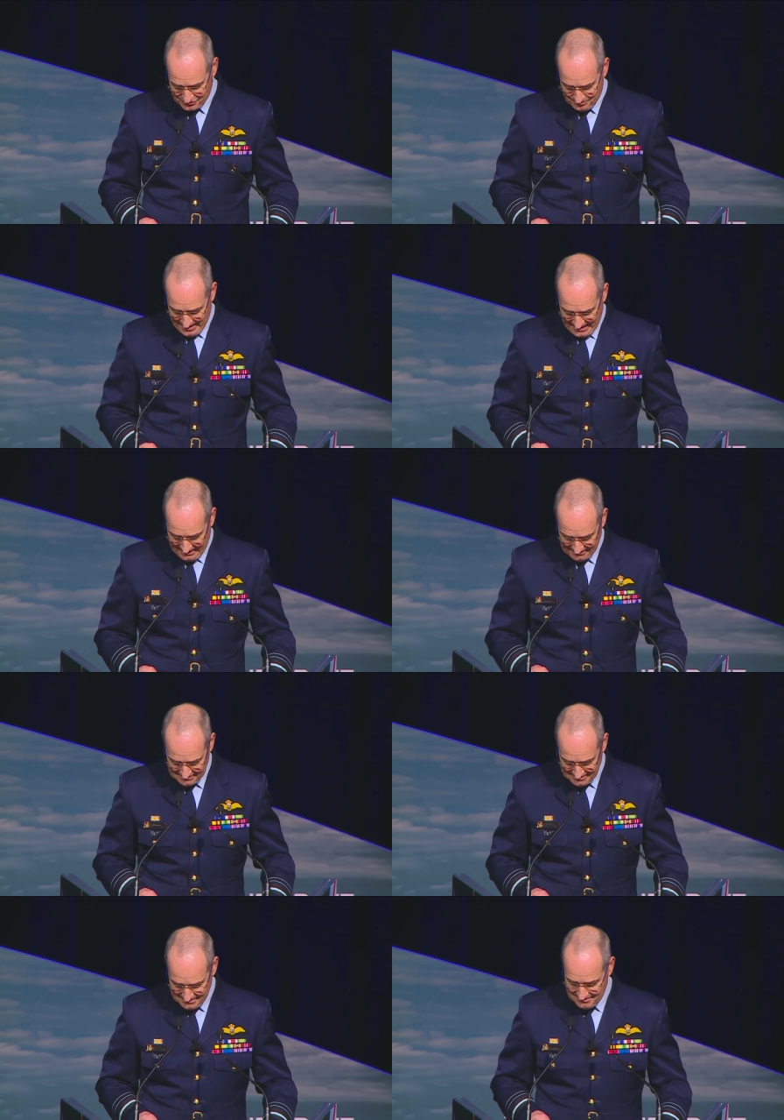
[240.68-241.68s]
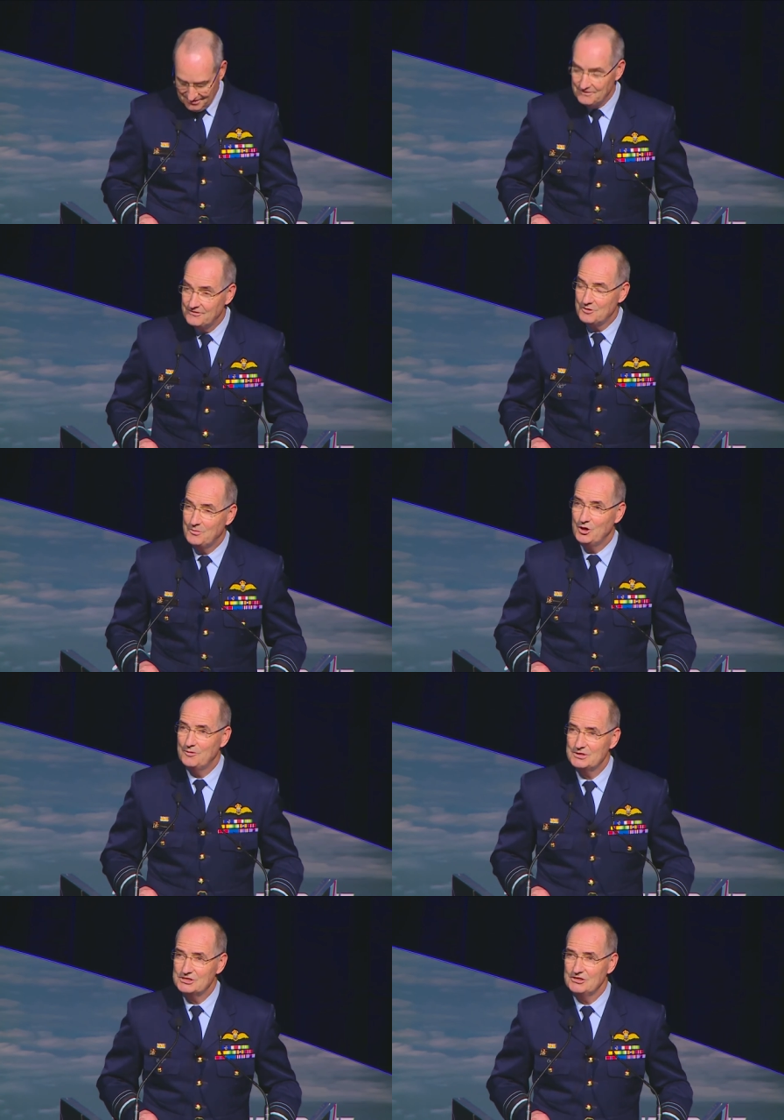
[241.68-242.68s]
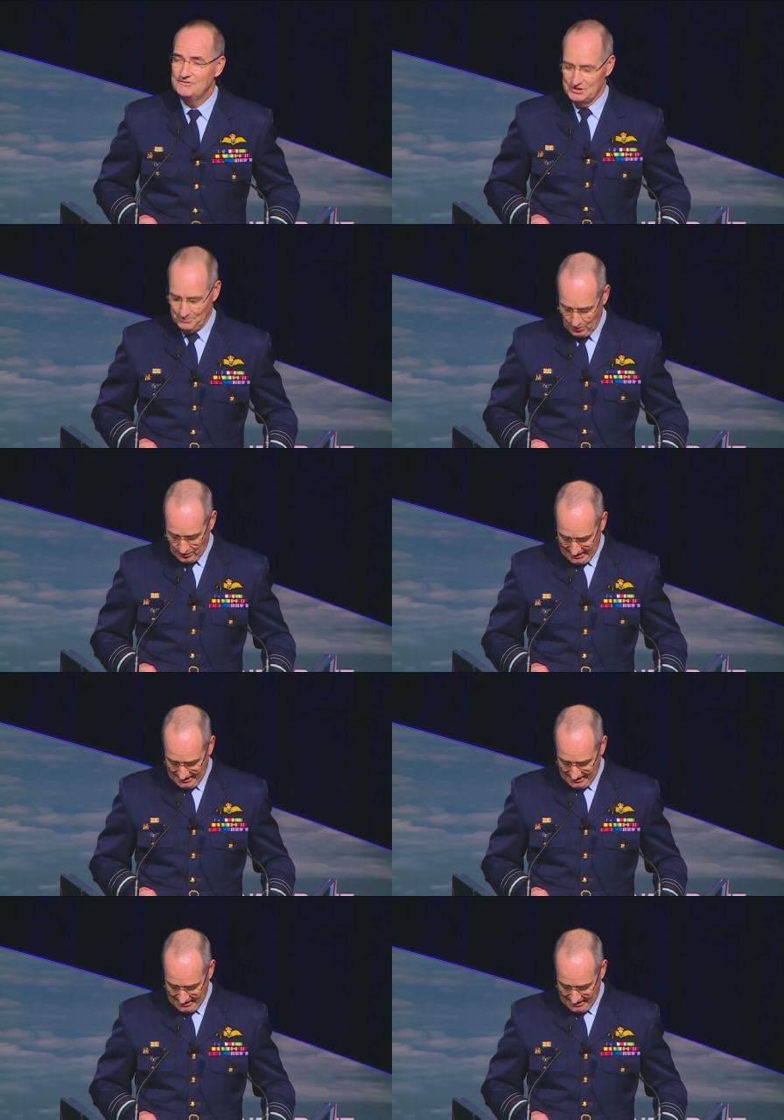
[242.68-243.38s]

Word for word: power for the purpose of supporting